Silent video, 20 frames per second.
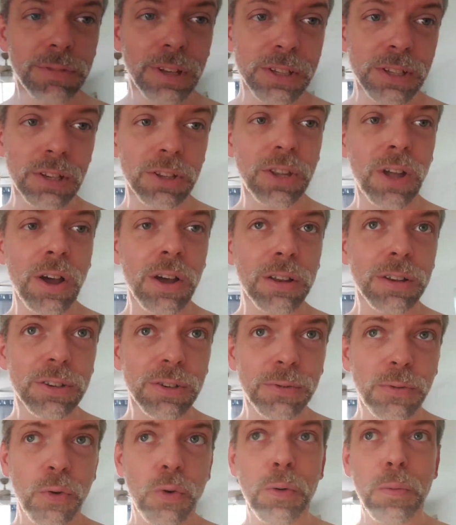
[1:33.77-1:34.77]
is a
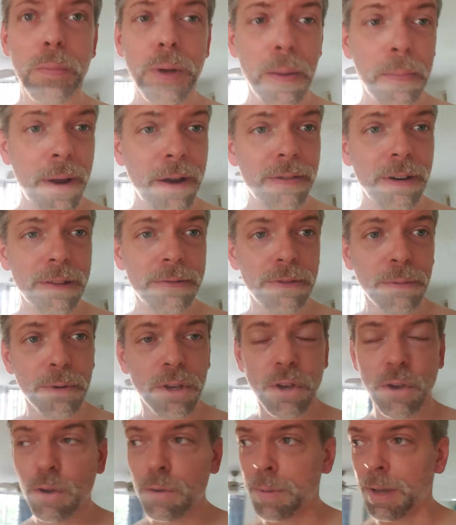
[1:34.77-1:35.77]
dance form, apparently from
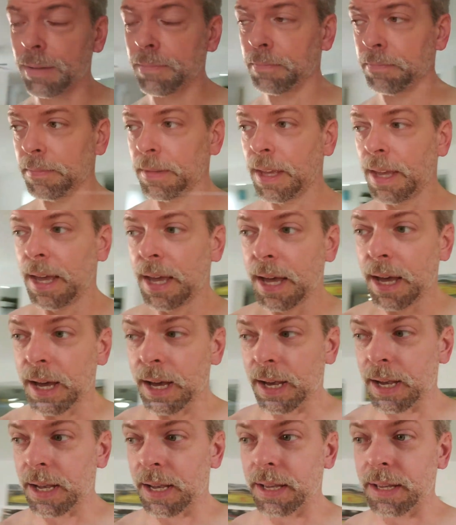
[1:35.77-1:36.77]
Cuba.
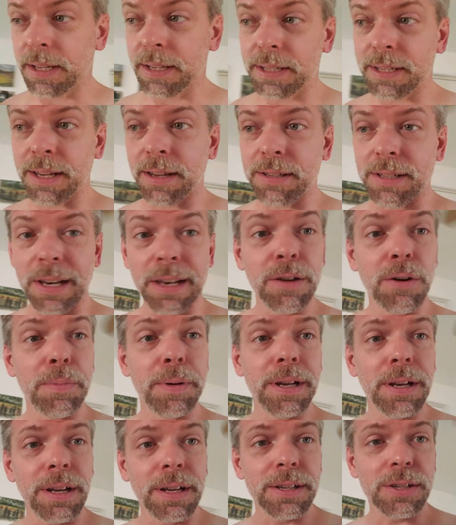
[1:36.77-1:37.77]
Uh, it sounds a little
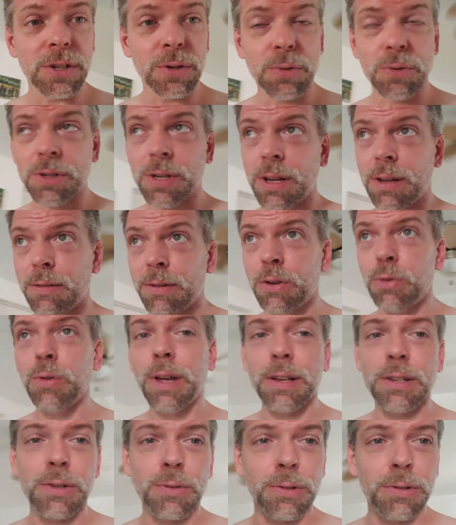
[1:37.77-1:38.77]
bit like salsa and all
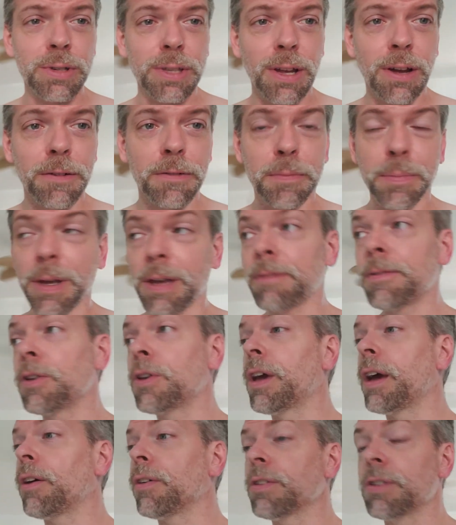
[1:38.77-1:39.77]
that sort of stuff, but if
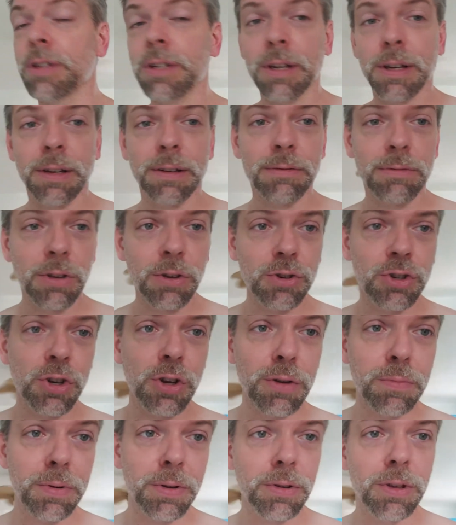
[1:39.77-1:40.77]
you get onto
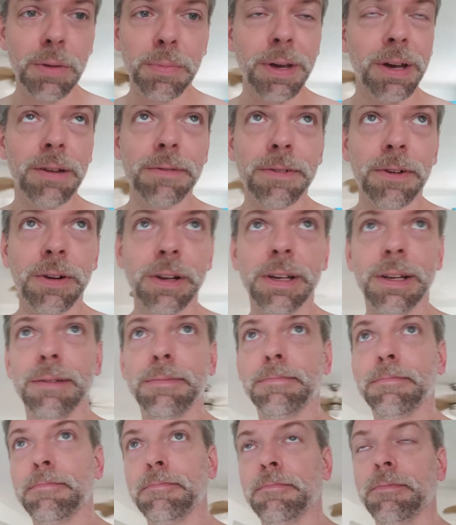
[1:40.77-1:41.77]
YouTube, you'll be able to find
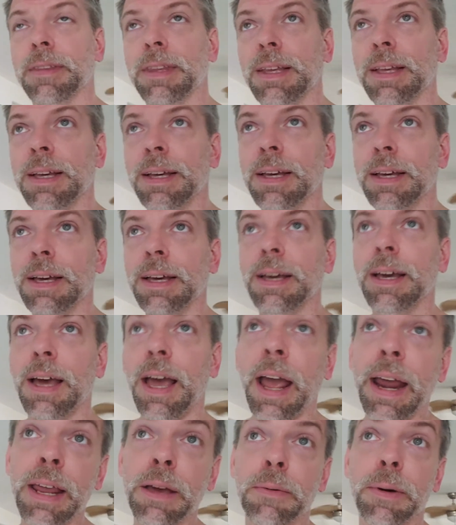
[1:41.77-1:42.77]
it.
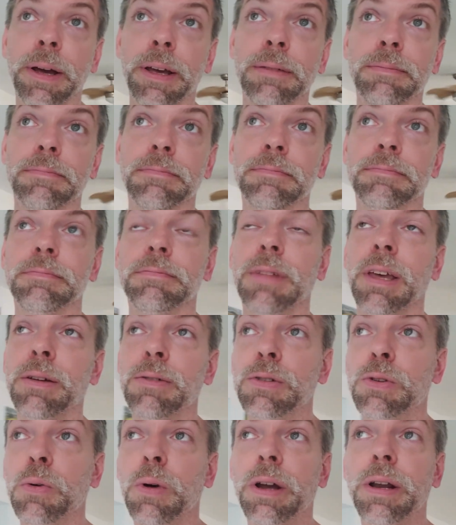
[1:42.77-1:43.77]
Anyway, it
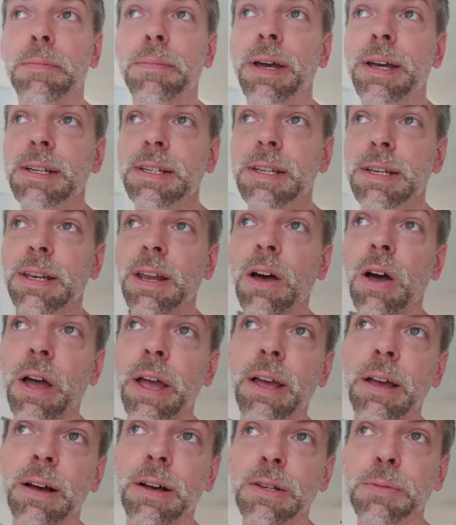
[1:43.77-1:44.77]
was quite an amazing
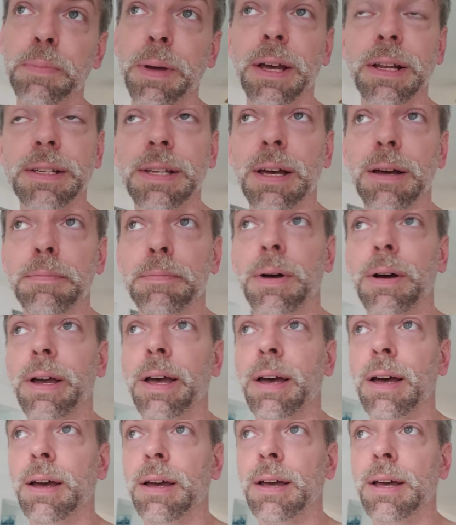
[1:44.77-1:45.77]
night. I was picked up by
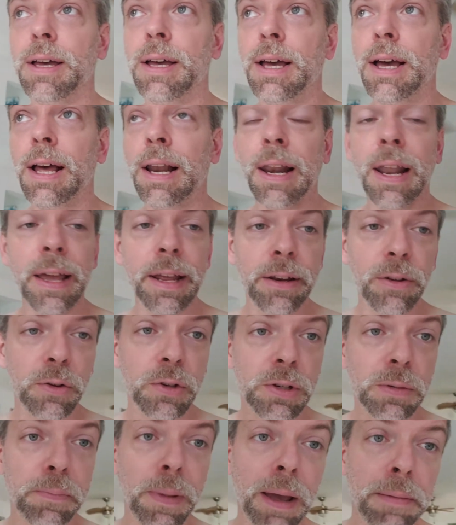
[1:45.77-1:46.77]
a, a lady who
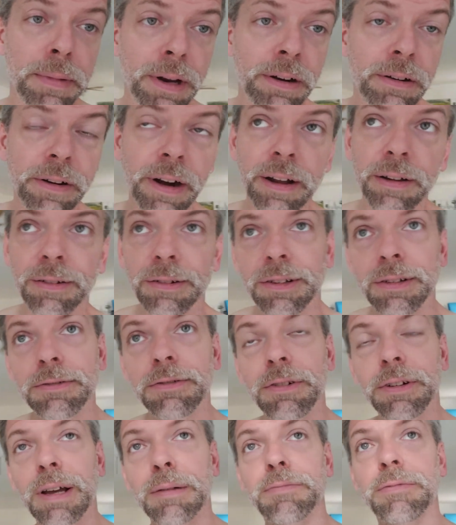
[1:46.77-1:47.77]
spammed me around
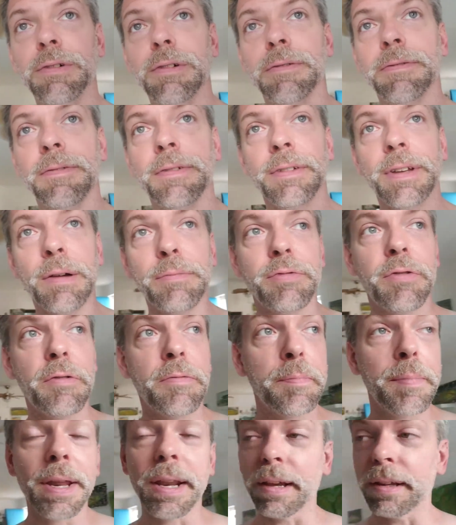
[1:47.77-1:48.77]
for a number of number
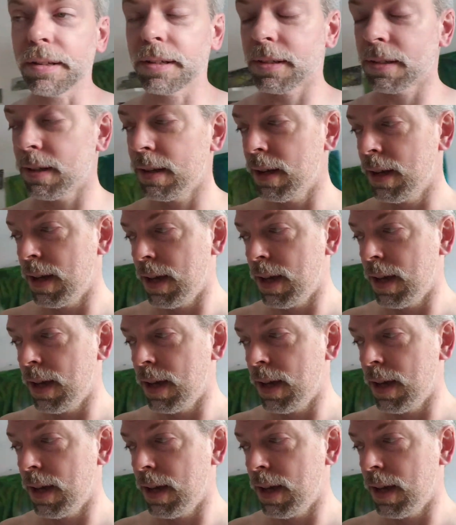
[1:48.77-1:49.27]
of minutes,